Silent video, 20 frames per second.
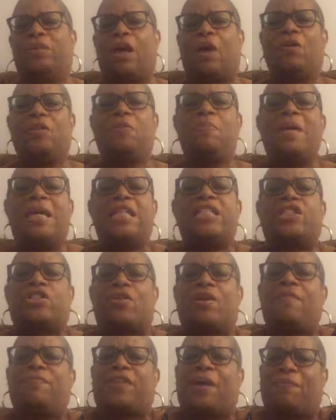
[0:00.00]
Those
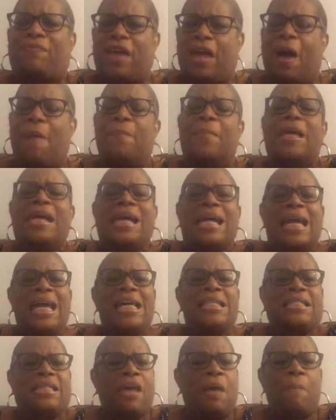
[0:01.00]
ministries of help,
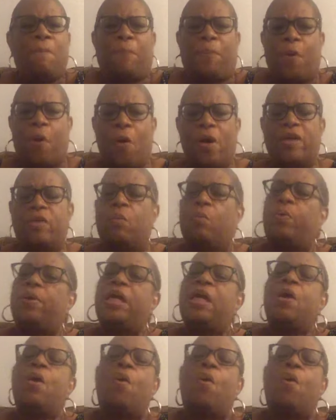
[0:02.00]
it's important. We